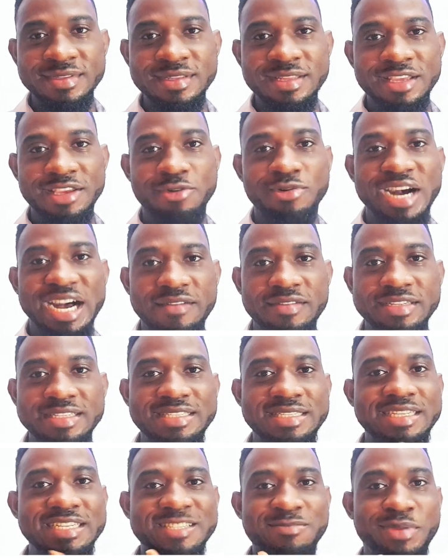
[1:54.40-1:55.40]
You have
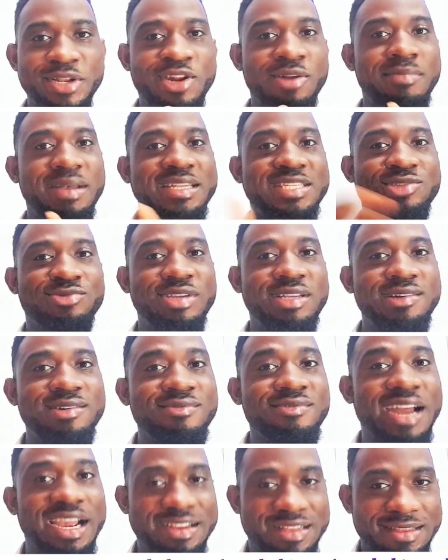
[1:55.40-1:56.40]
it displayed on my
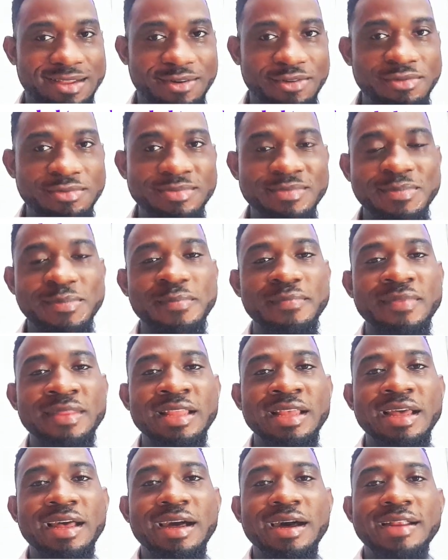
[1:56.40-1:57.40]
screen right now.
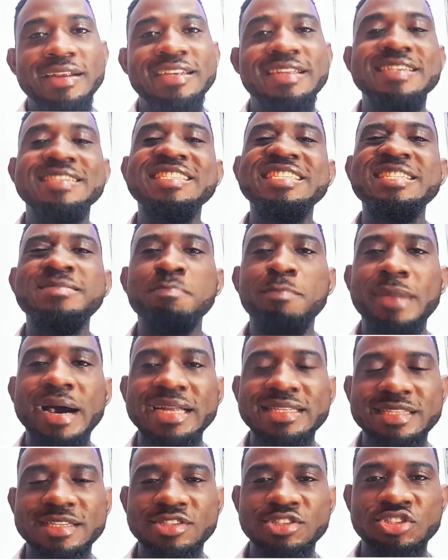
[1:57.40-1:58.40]
The
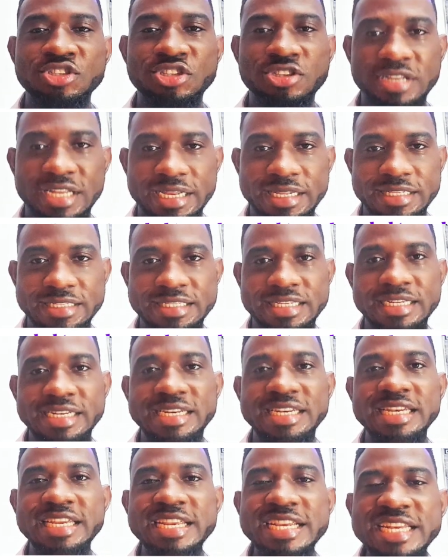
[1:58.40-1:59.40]
smart student
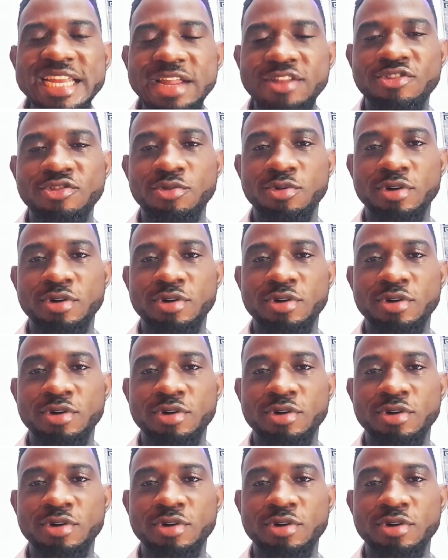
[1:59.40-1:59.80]
needed to